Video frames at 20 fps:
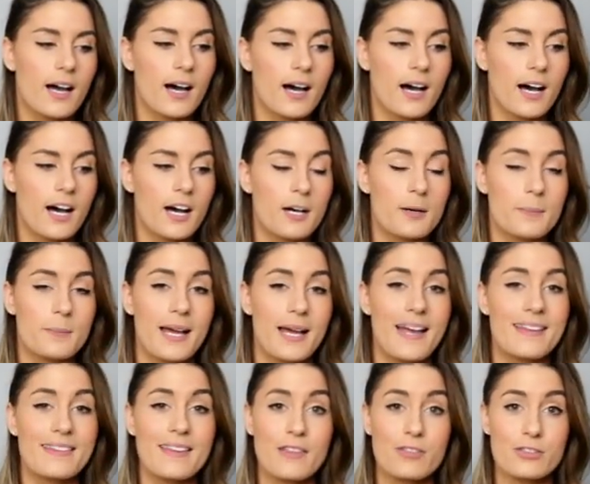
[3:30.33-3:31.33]
Um,
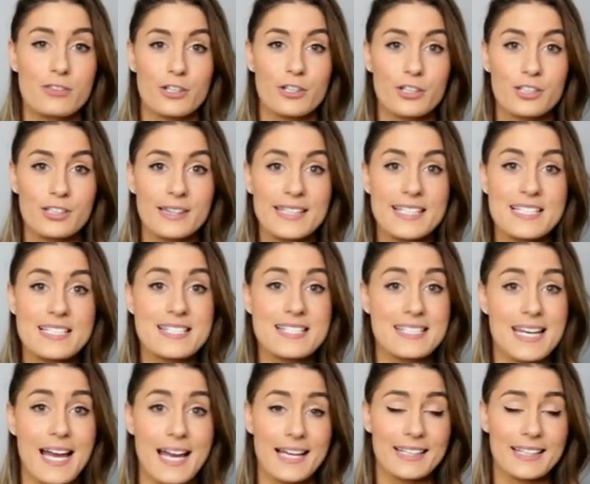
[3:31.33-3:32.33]
and then thirdly,
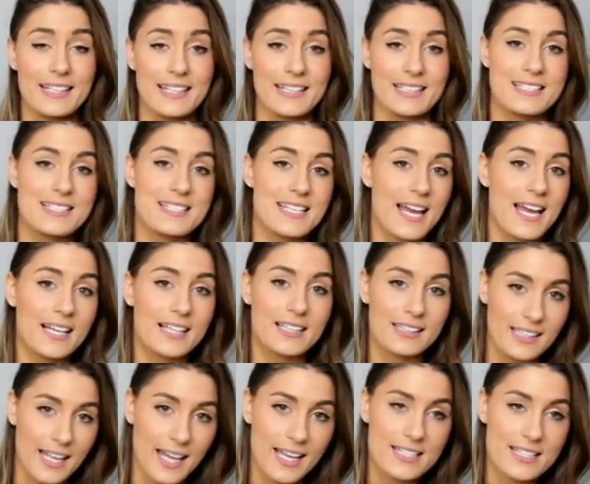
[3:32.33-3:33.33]
snacking, snack
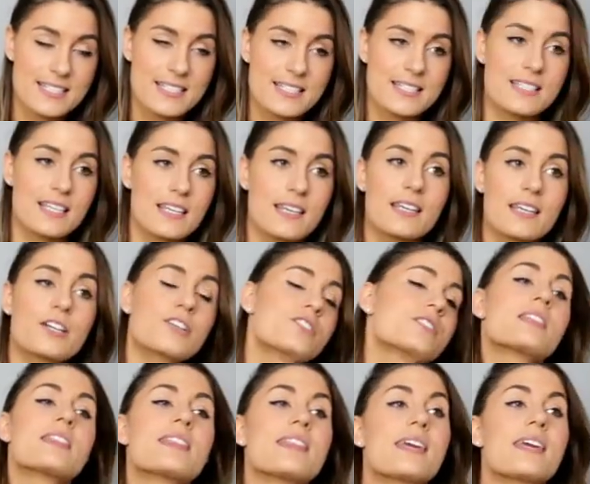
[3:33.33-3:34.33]
less. See,
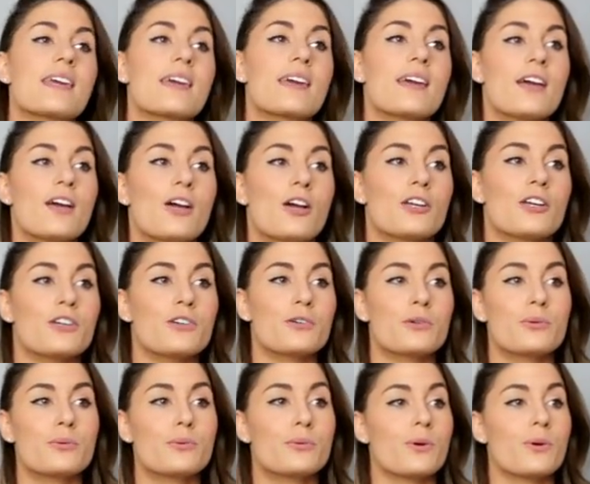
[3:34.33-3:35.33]
here's the thing,
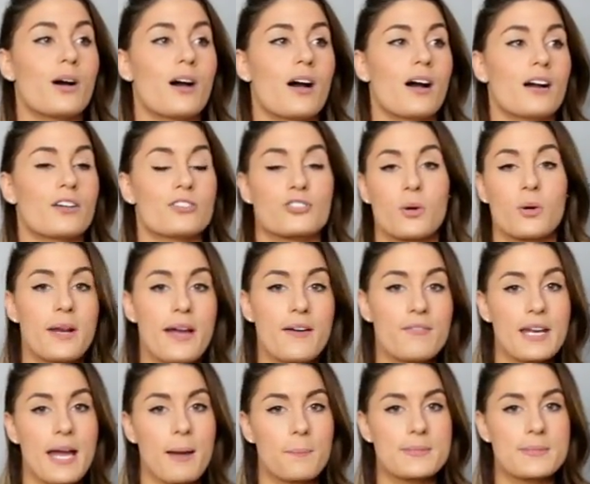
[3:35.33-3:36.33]
you don't
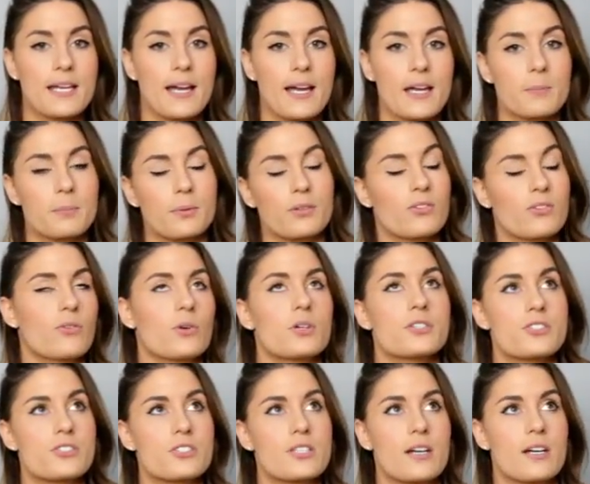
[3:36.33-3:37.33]
have an appetite, but you
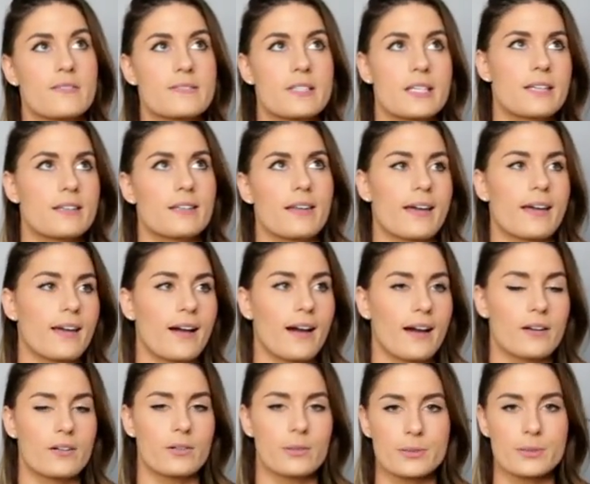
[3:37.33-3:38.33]
force yourself to eat like,
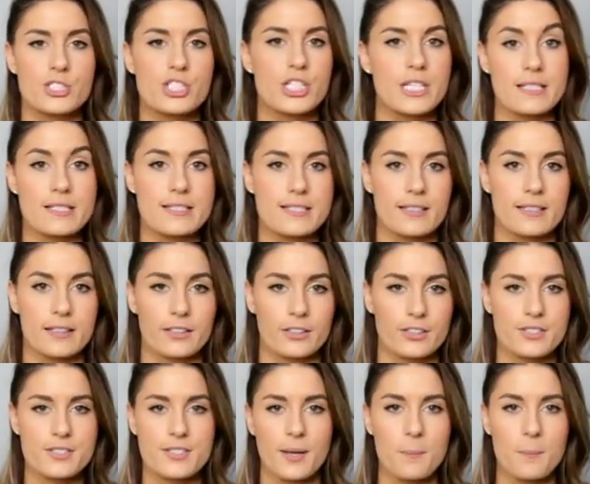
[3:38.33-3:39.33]
I don't know, a cheese stick
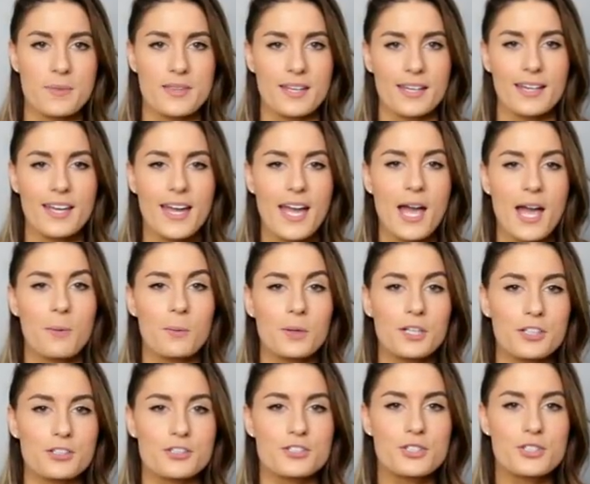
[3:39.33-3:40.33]
or something. And
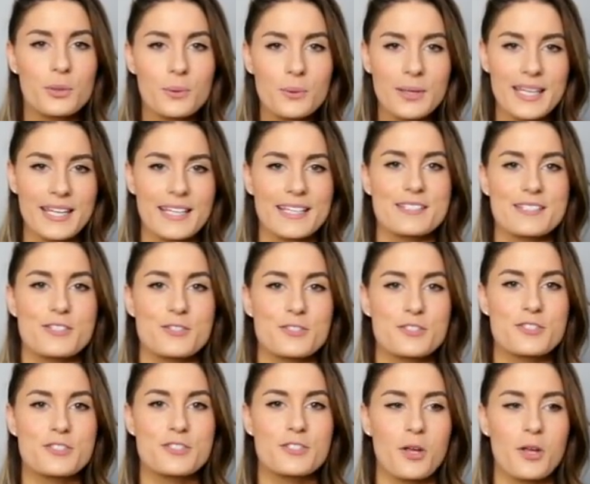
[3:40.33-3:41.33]
what you're doing is you're
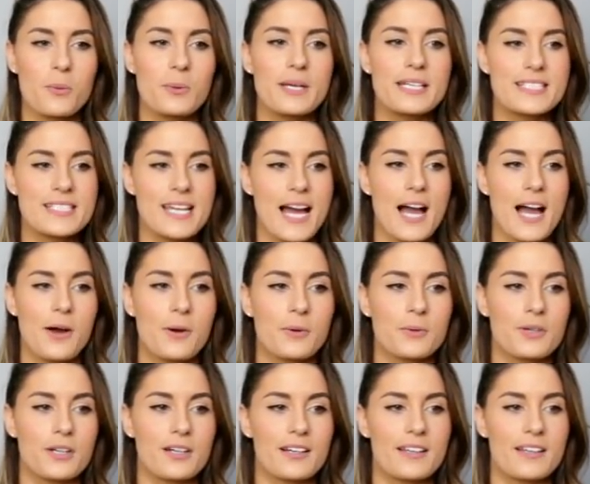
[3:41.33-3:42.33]
slowing
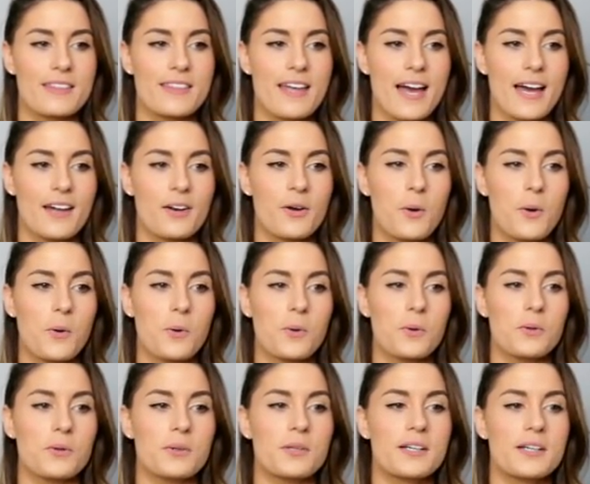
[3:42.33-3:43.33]
down that
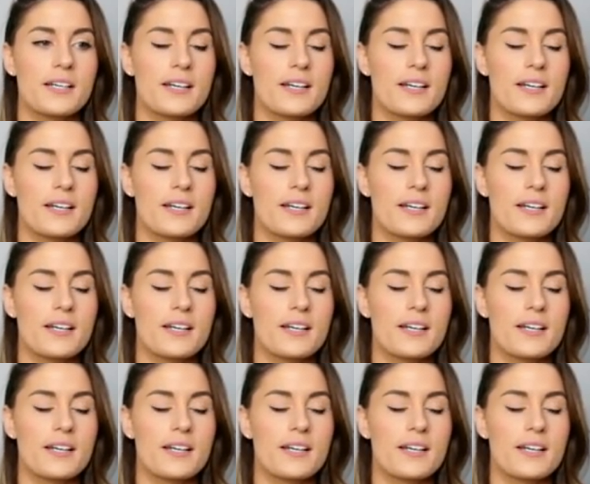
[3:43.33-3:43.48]
whole,